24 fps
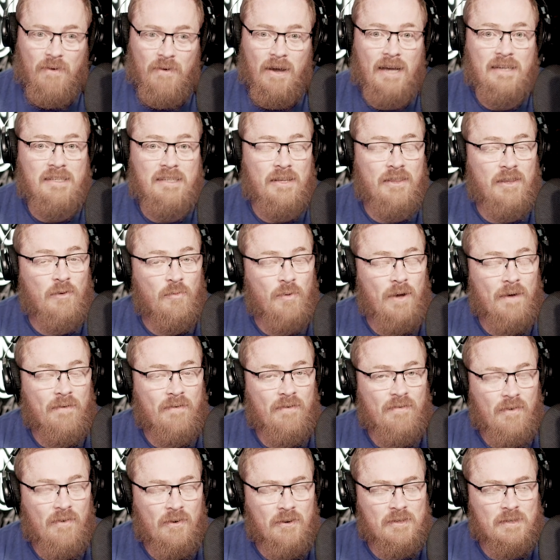I actually think we have a
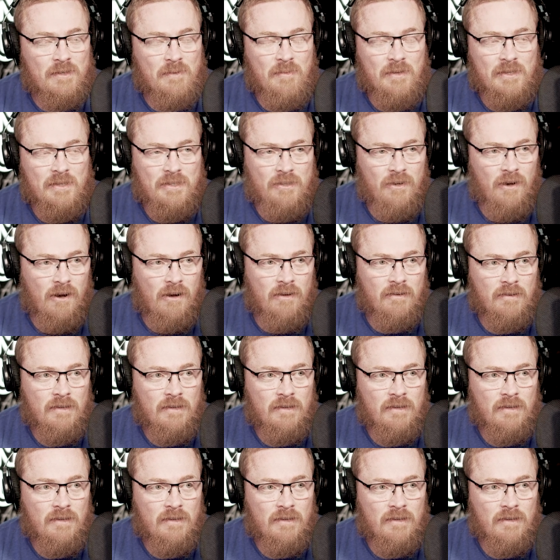very similar style.